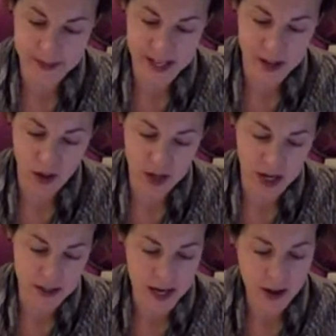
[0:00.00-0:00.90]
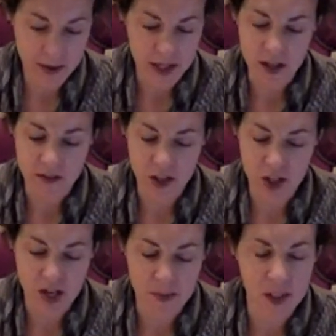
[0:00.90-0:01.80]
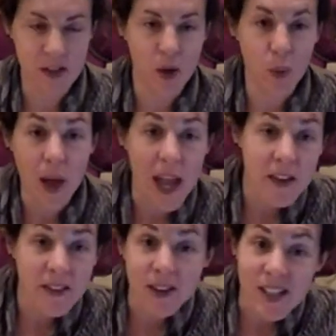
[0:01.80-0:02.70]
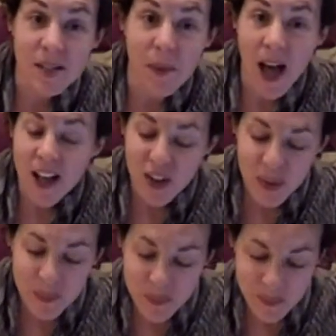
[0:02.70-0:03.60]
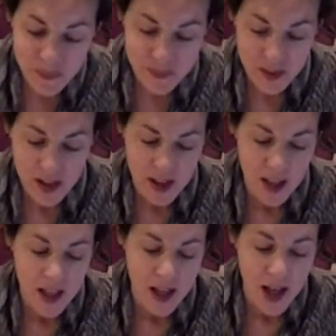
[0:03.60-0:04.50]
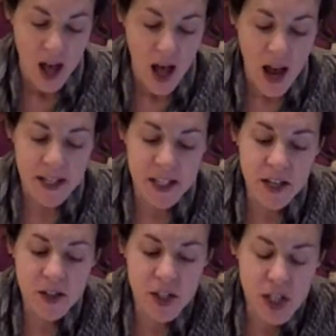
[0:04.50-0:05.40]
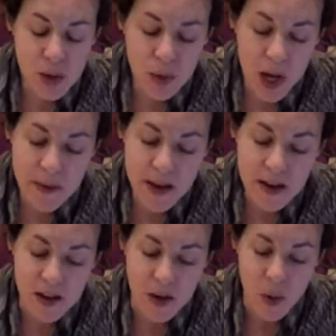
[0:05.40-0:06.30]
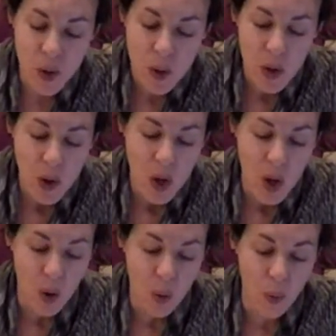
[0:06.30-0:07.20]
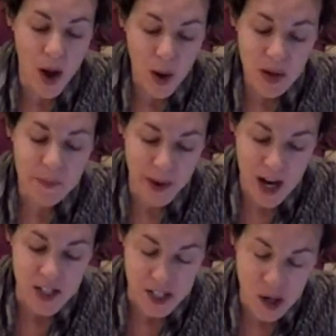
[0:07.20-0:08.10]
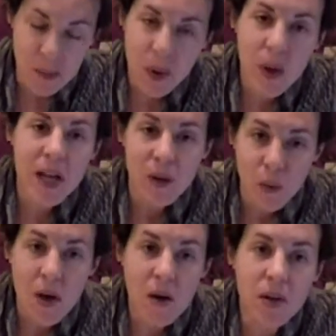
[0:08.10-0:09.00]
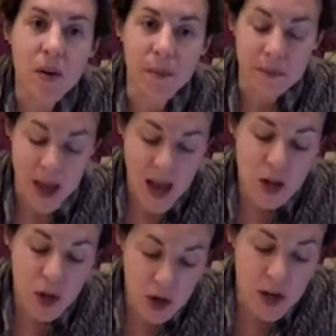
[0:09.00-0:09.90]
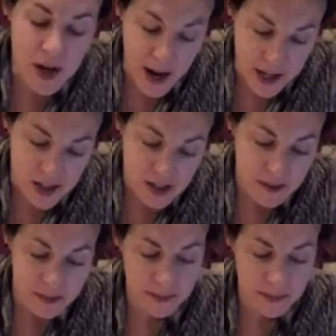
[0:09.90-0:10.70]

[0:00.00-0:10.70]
said, looking down and giving James a little wave and a smile. "I didn't see you come in." "Welcome, my dear boy, welcome, and good night."